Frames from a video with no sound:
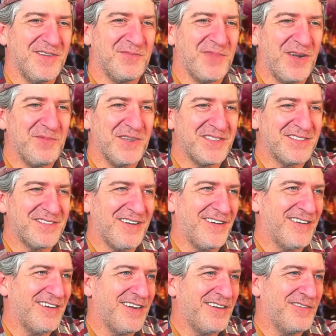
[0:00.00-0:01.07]
but I'm going to start
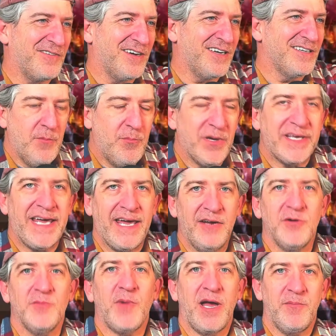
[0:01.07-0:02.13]
it anyway. But
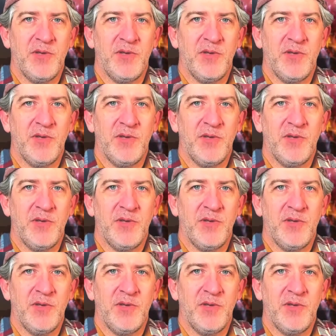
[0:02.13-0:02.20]
Gator might be